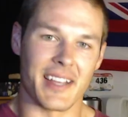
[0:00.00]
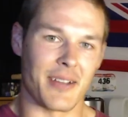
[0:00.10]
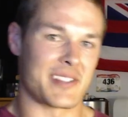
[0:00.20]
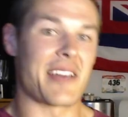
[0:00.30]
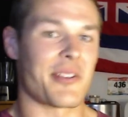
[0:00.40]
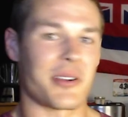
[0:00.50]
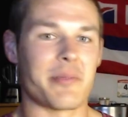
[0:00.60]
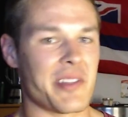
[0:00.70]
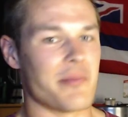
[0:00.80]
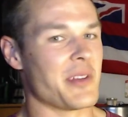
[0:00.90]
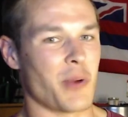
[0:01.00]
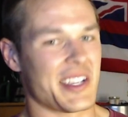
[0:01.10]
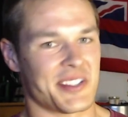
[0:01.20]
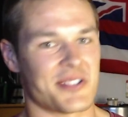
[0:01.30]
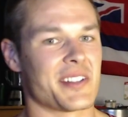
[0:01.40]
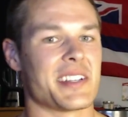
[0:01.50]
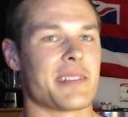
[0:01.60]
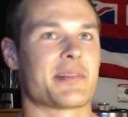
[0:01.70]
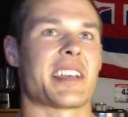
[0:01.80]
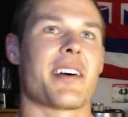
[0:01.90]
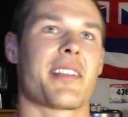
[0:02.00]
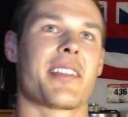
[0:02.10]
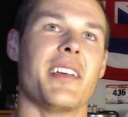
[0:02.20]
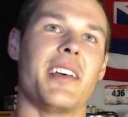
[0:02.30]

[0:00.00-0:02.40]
It was either going to be the Midwest or the Deep South.